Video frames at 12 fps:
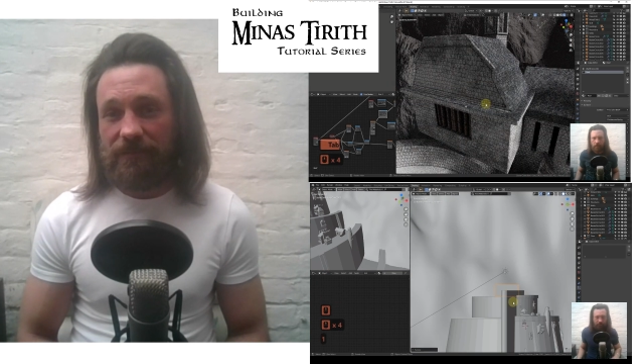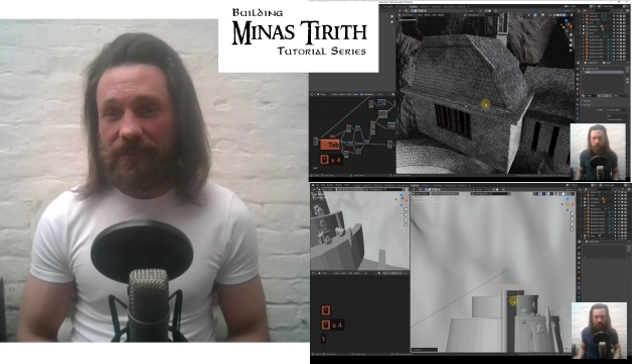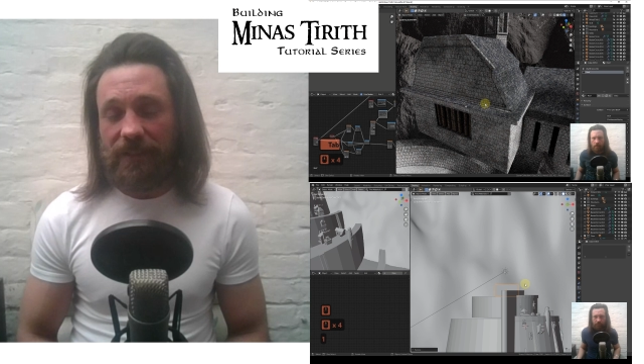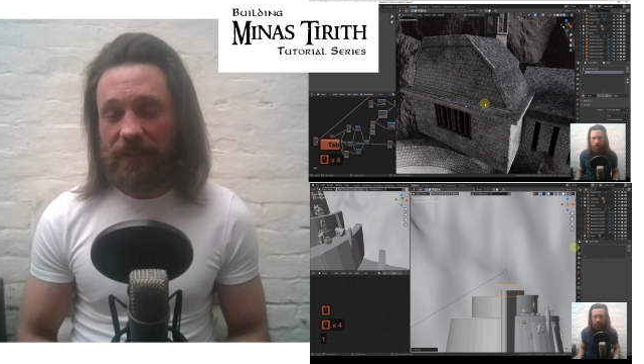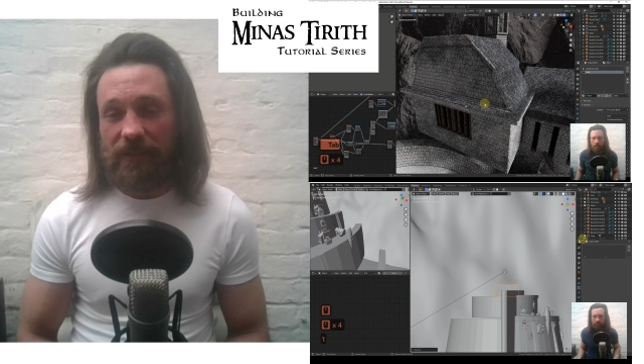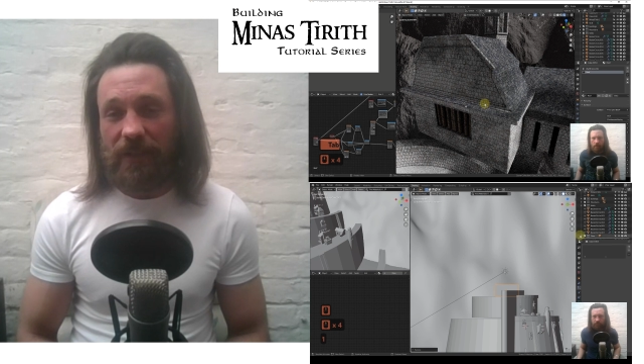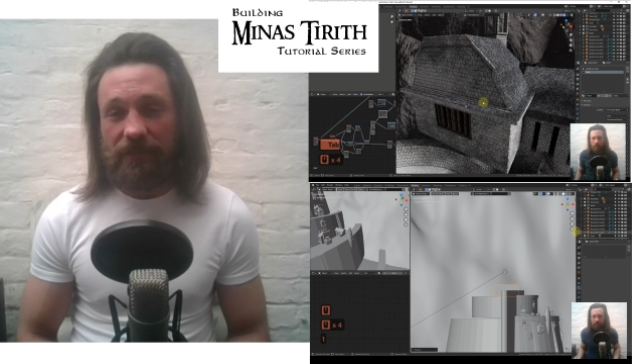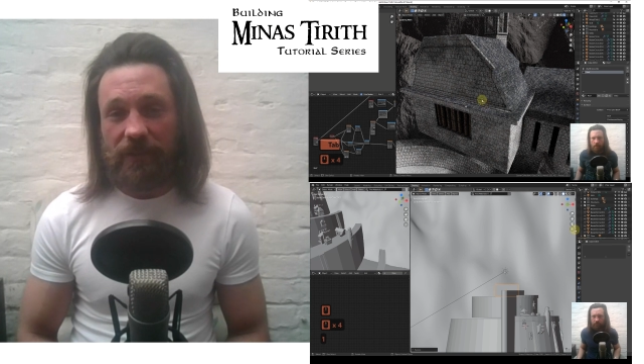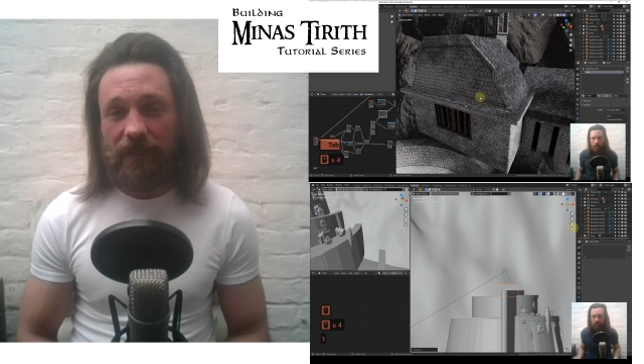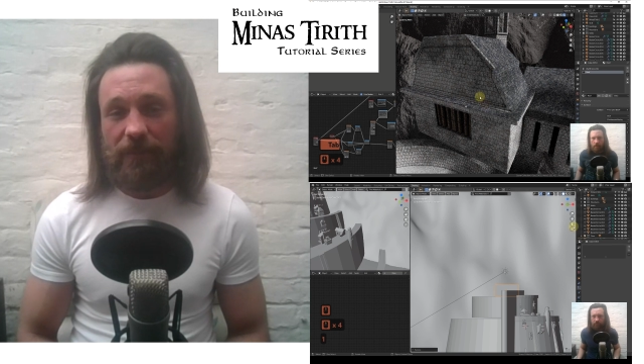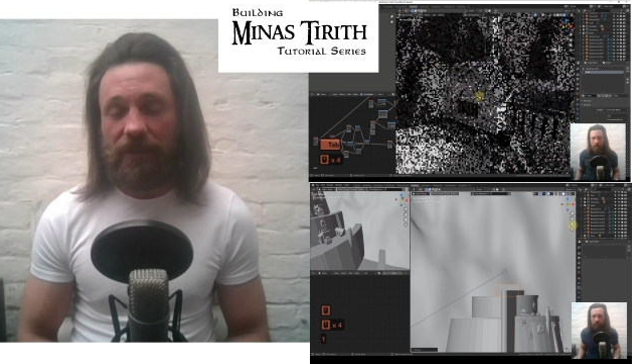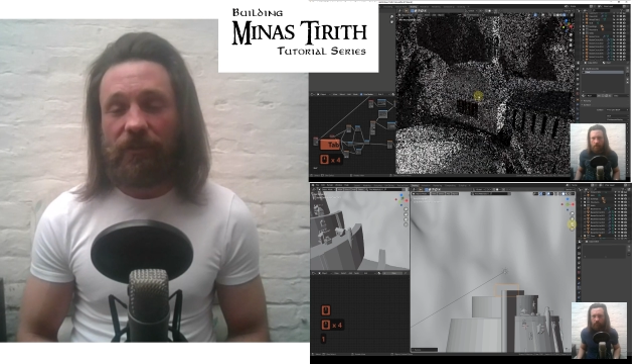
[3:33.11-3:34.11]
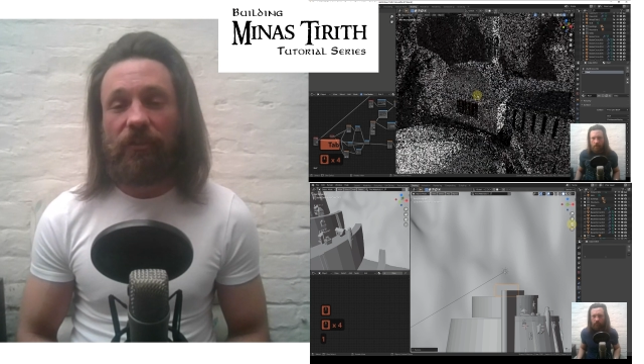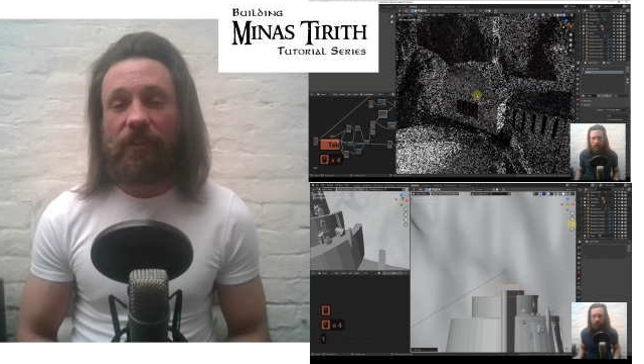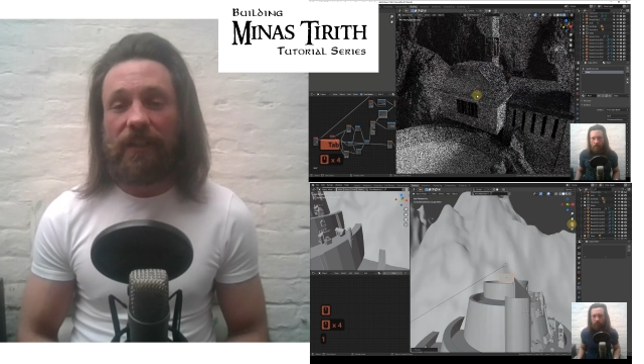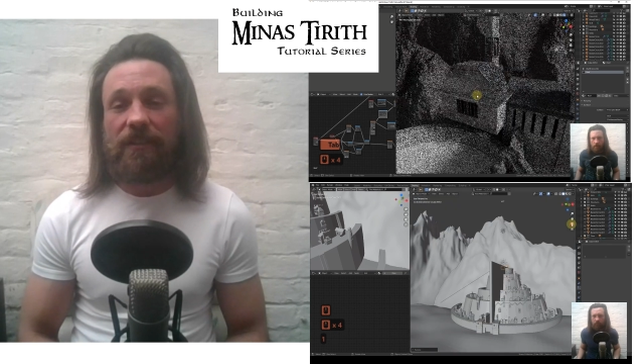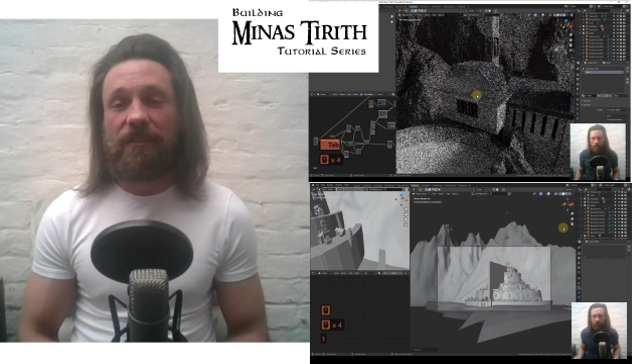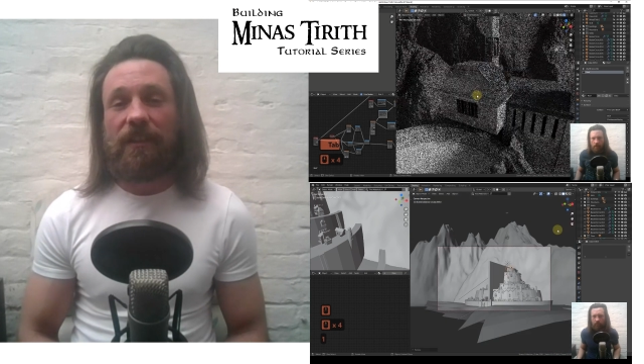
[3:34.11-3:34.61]
You know, that I've got a bunch of
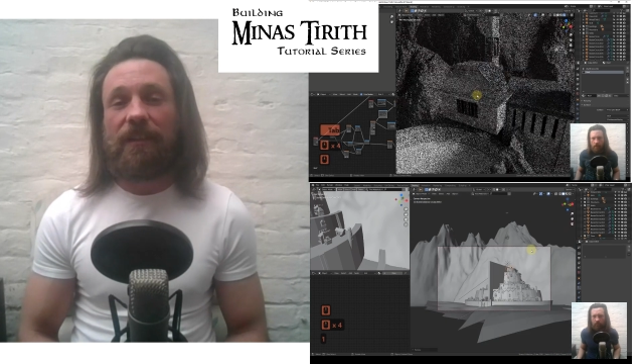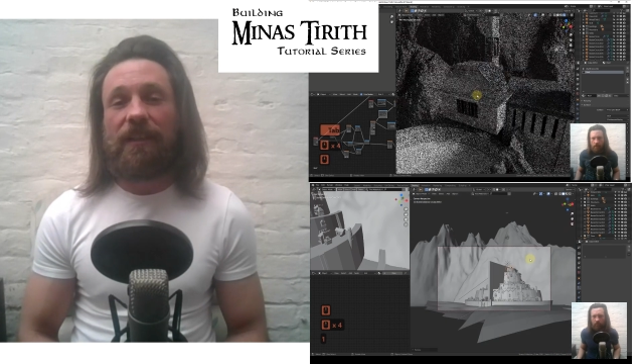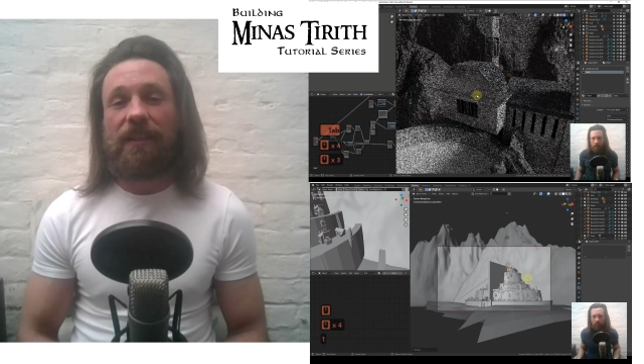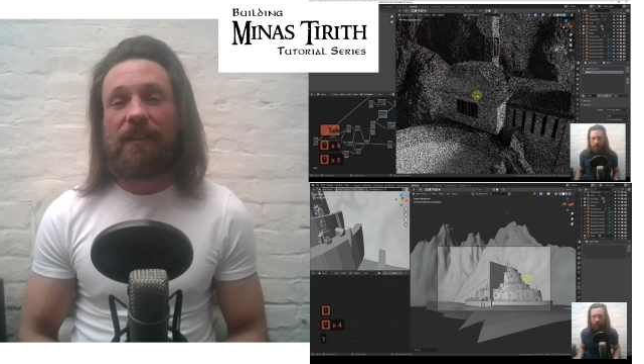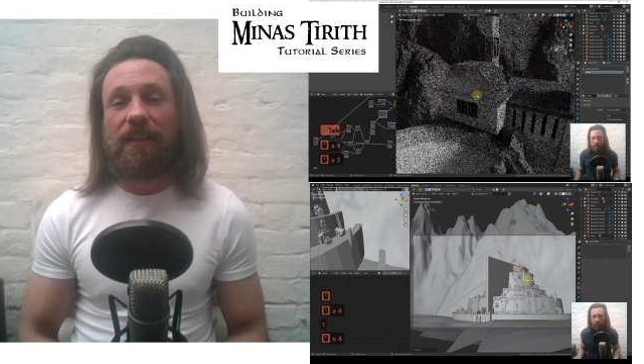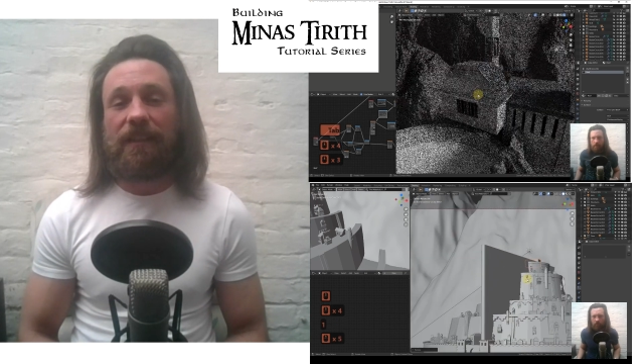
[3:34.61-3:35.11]
shaders on there,